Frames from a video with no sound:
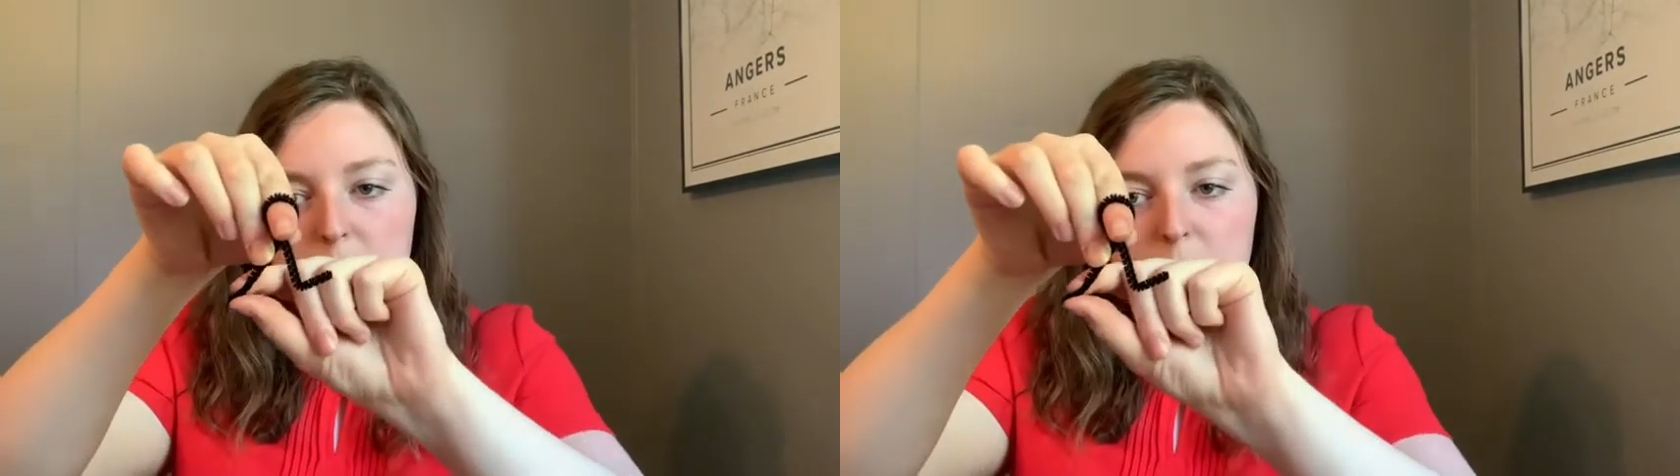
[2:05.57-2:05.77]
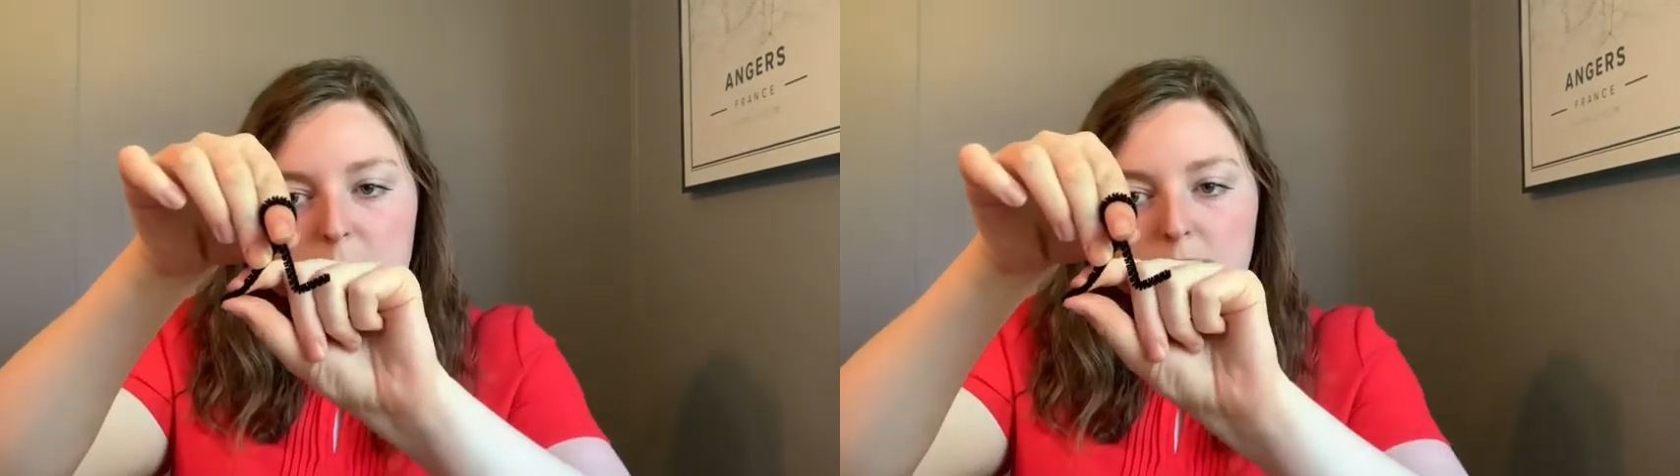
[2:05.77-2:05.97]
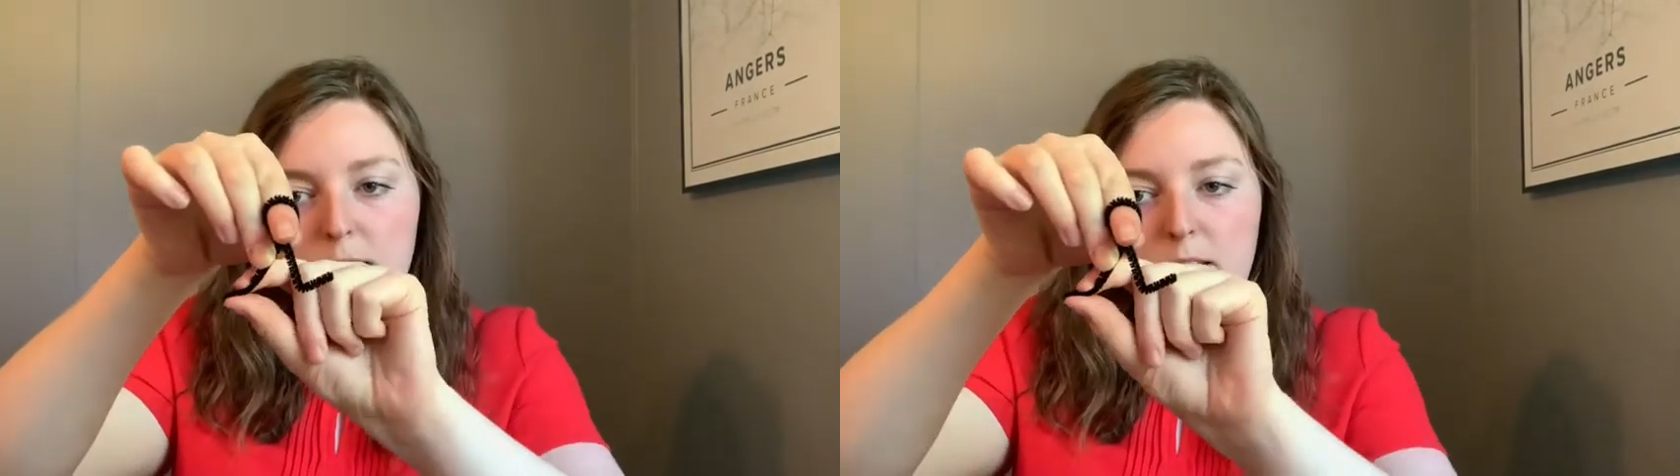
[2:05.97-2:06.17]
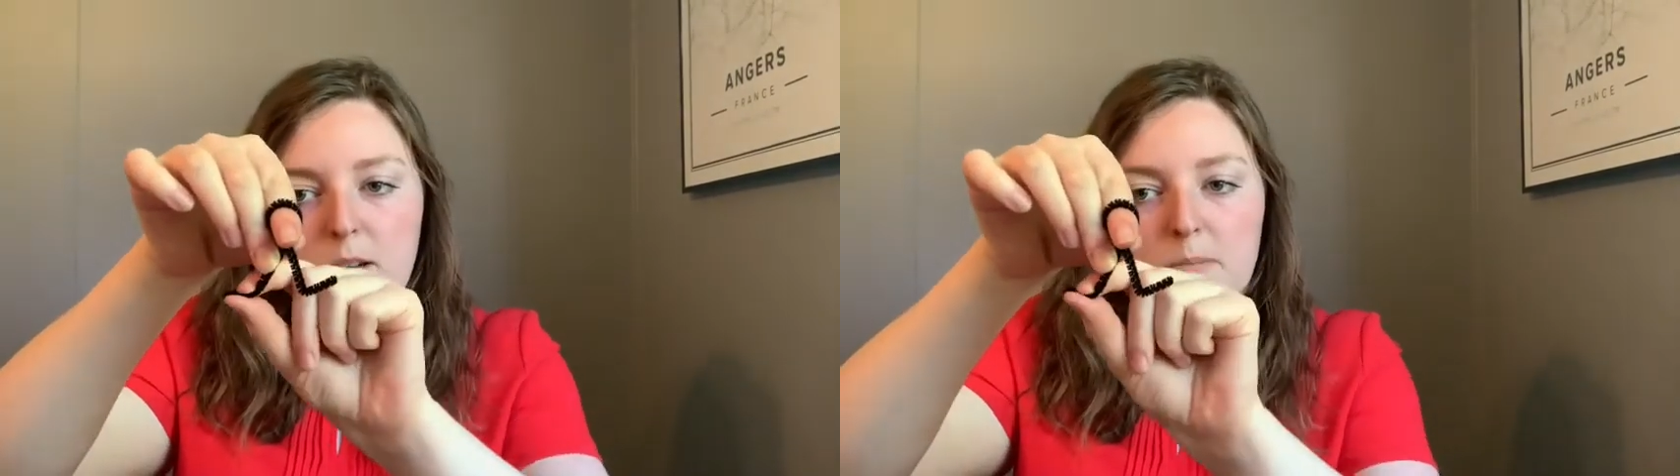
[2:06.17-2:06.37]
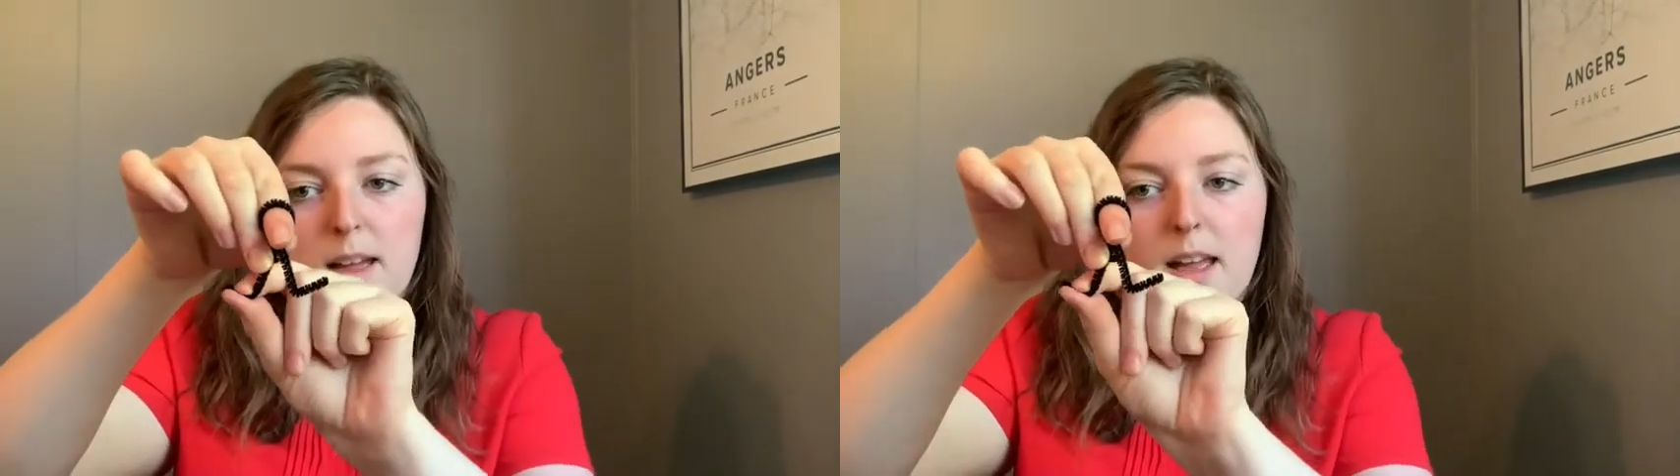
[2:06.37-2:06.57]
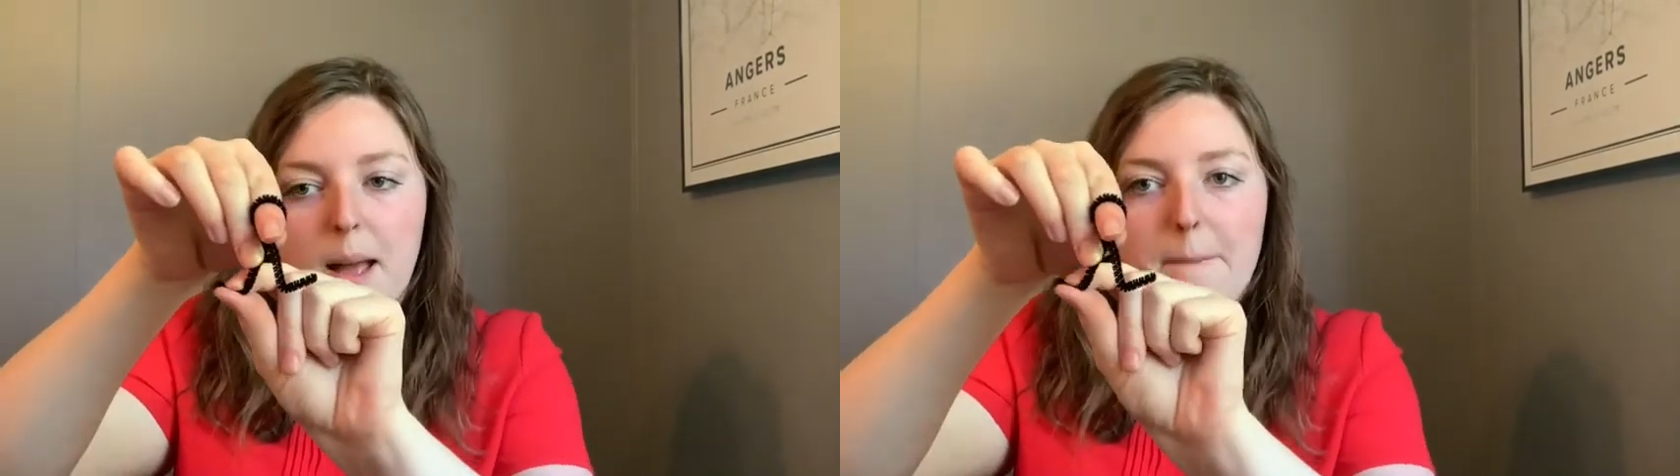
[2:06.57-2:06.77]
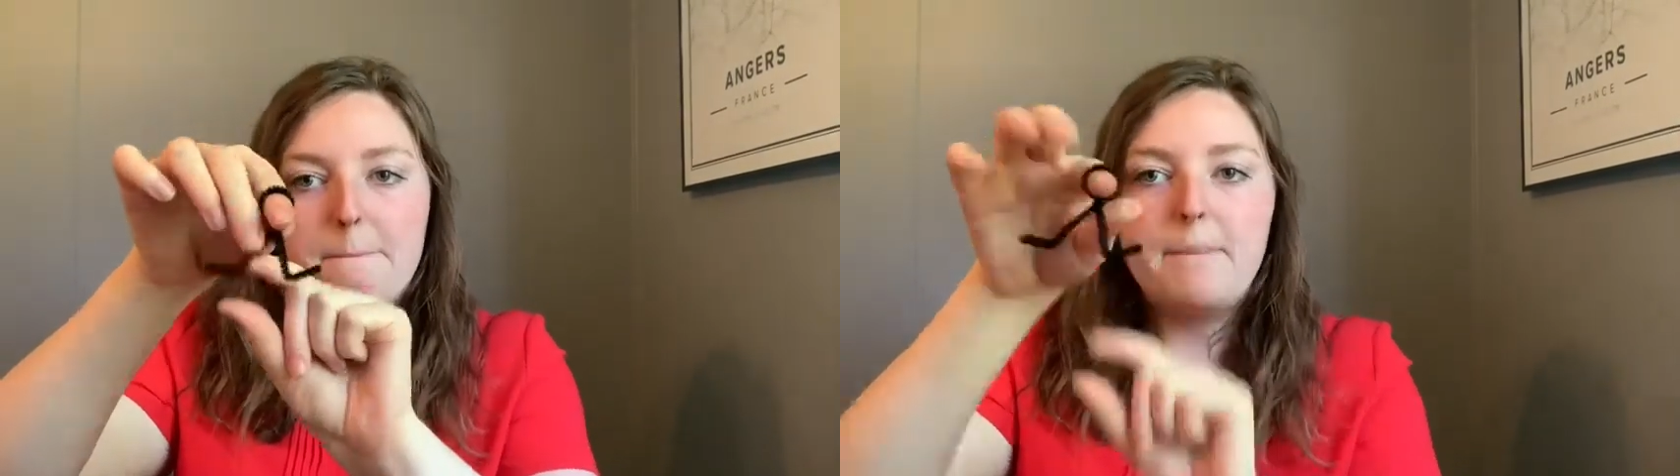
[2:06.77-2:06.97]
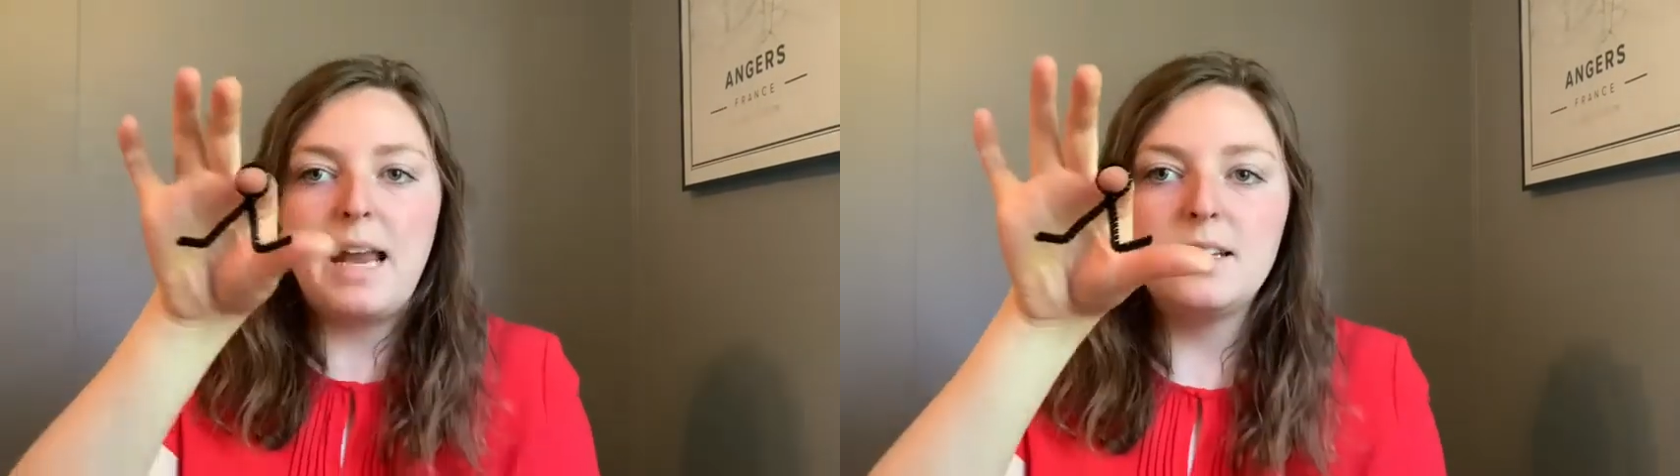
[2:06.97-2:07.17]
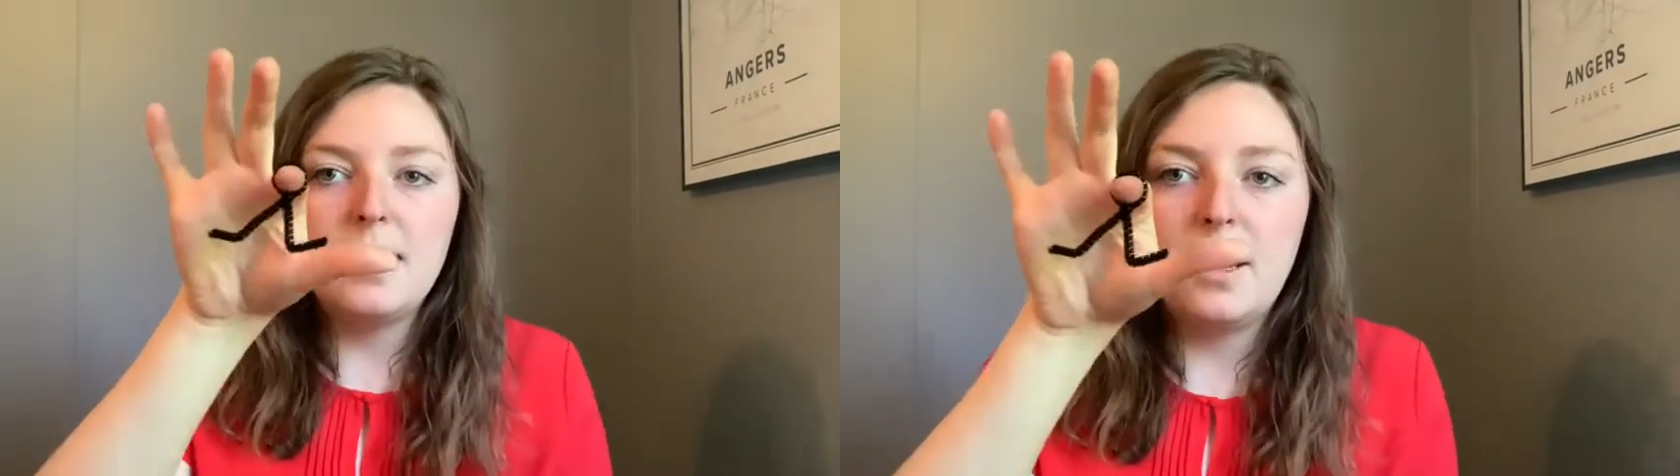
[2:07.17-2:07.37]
take a little bit and bend it